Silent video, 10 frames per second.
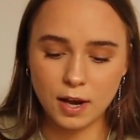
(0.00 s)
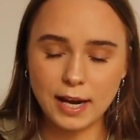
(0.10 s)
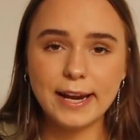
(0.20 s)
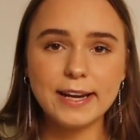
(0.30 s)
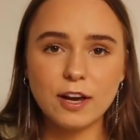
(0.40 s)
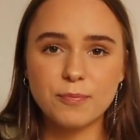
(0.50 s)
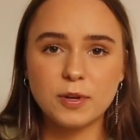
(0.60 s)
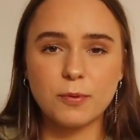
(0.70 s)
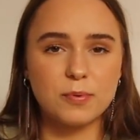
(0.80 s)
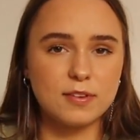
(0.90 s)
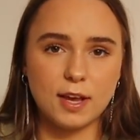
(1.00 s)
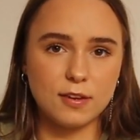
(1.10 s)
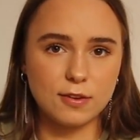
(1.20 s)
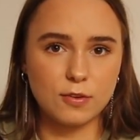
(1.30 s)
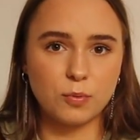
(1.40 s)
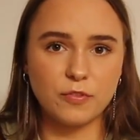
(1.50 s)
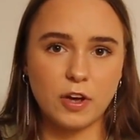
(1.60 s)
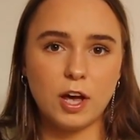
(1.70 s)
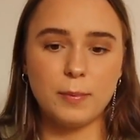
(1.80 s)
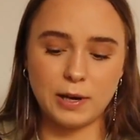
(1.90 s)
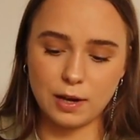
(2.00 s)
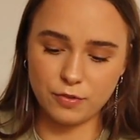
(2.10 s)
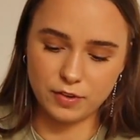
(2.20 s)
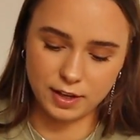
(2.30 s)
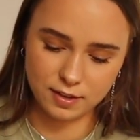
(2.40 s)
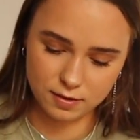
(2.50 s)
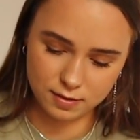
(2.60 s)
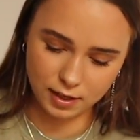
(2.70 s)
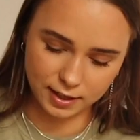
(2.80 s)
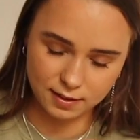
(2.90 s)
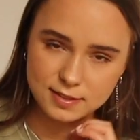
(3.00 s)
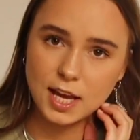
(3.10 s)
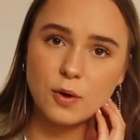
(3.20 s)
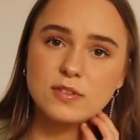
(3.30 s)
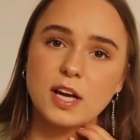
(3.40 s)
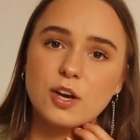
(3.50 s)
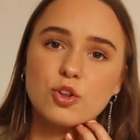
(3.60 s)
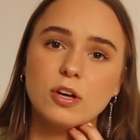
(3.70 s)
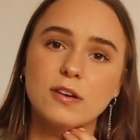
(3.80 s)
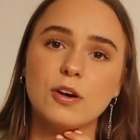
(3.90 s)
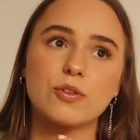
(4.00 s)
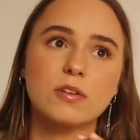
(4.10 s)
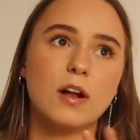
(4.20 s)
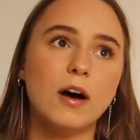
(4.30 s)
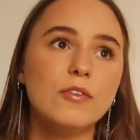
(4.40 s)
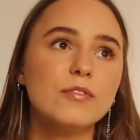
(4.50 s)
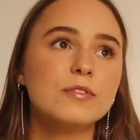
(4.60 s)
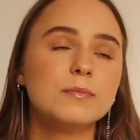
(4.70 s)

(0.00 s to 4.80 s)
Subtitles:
Lately I've been obsessed with Urban Outfitters, like the sale section, I just love.